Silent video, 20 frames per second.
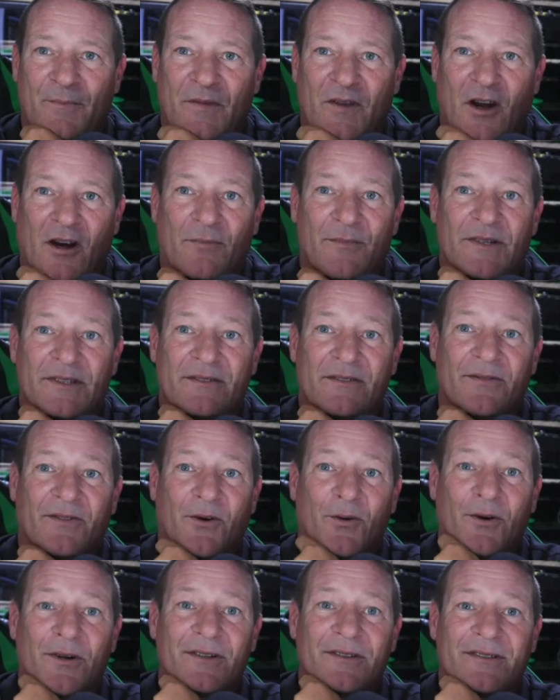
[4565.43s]
carpets, of
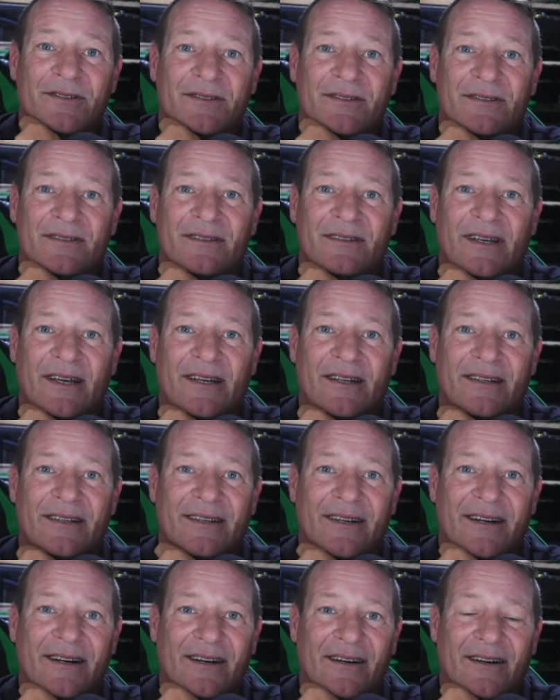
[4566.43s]
course, they
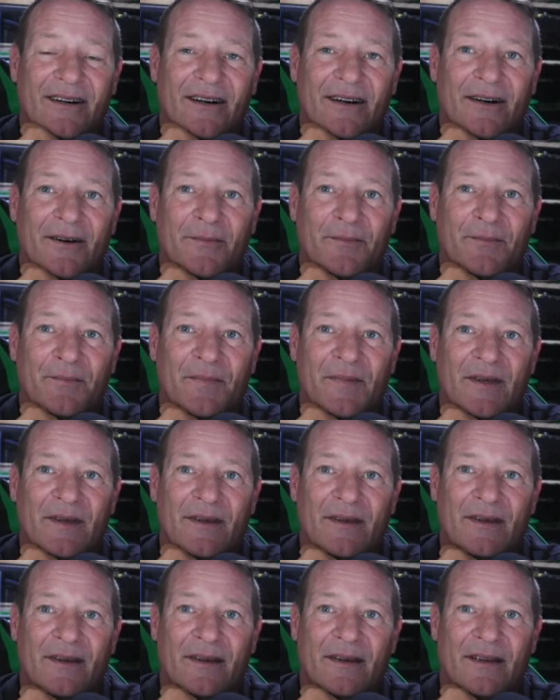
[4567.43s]
they're um,
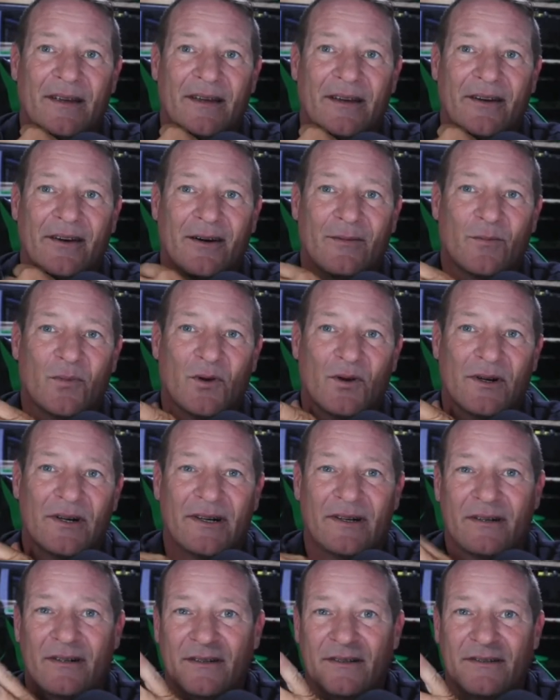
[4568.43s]
you know,
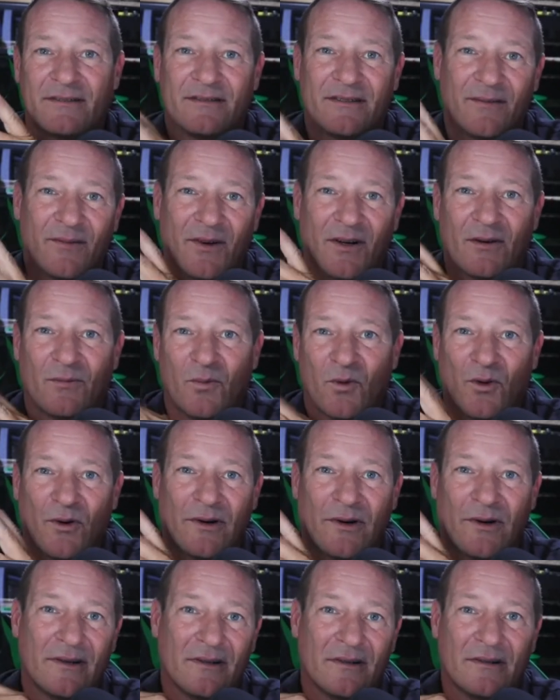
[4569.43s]
arboreal,
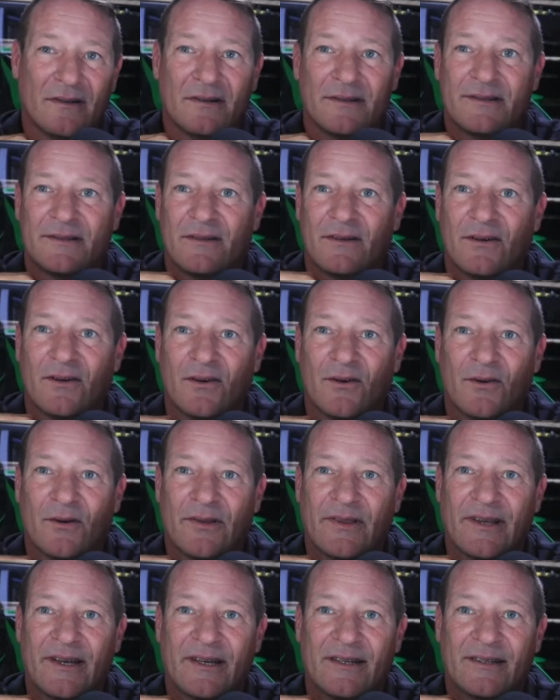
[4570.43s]
semi-arboreal, so
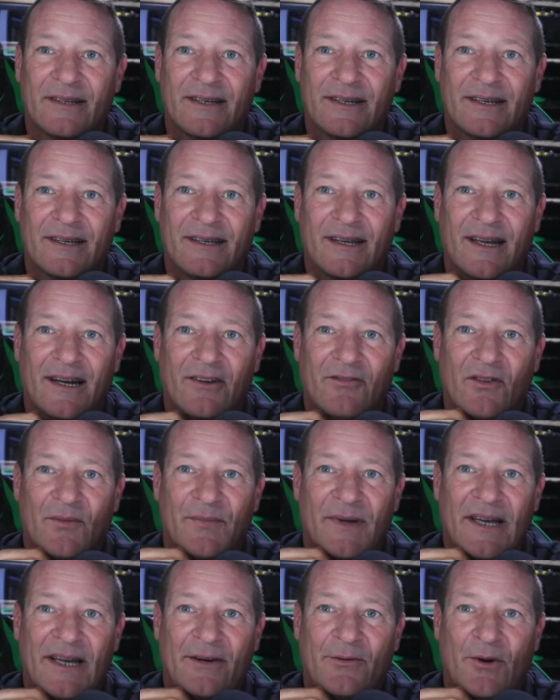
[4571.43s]
they, they get kind of a
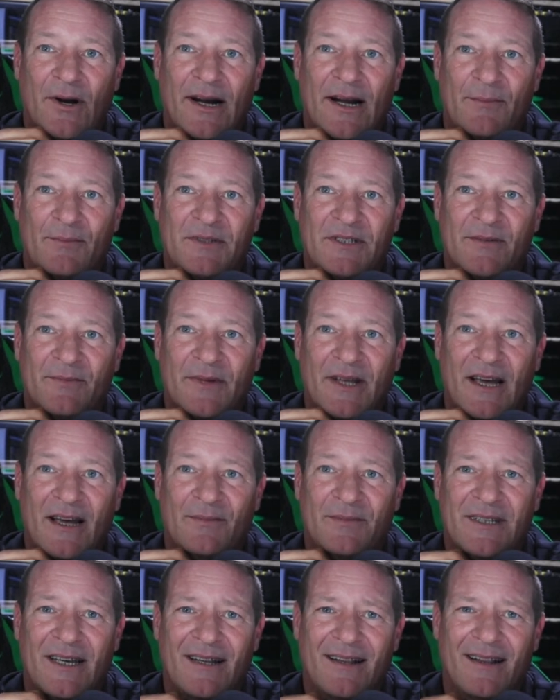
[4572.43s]
bad rap
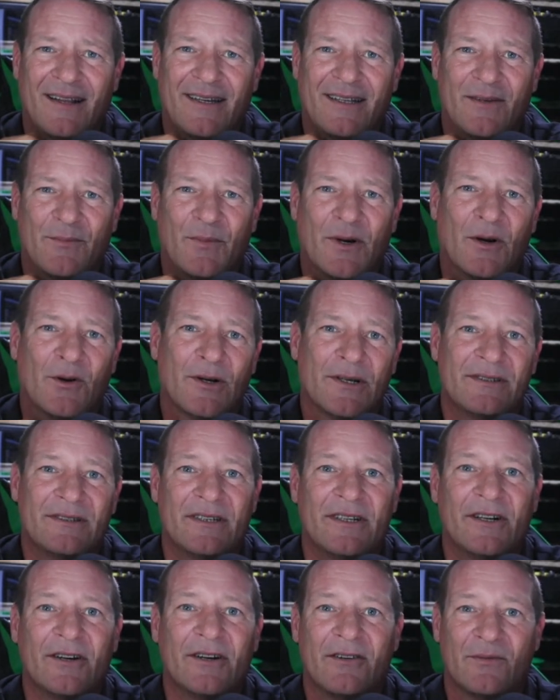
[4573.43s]
sometimes, kind of like the boas. You
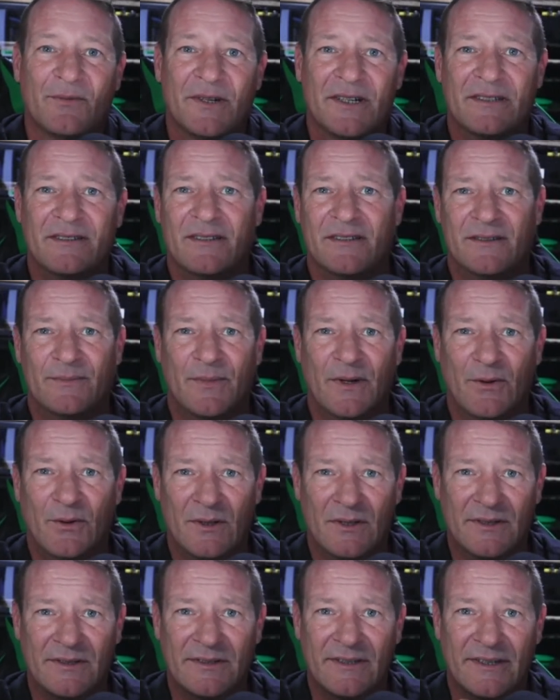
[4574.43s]
know, everybody says the boa
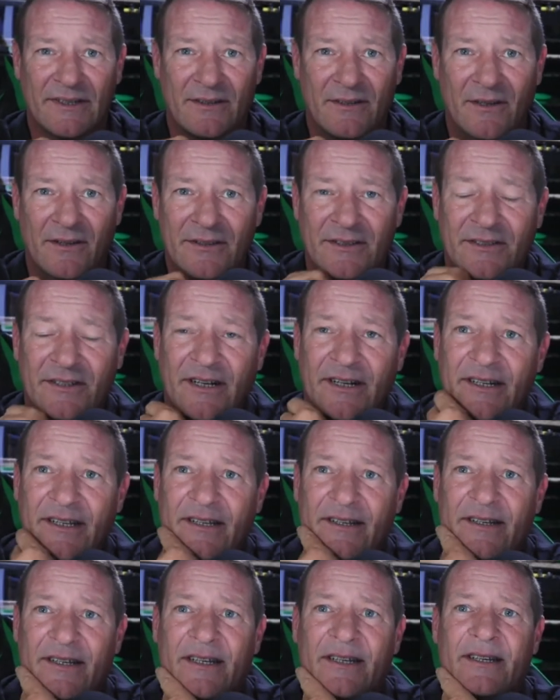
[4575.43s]
looks like they're always trying to
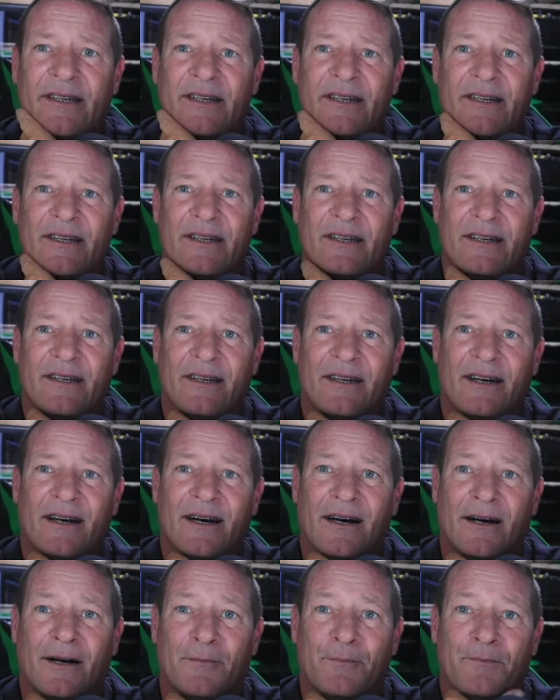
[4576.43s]
kill you.
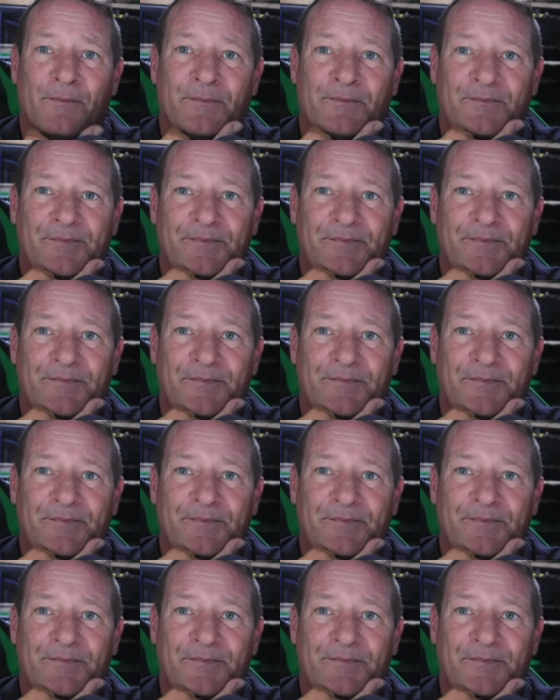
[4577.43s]
Um,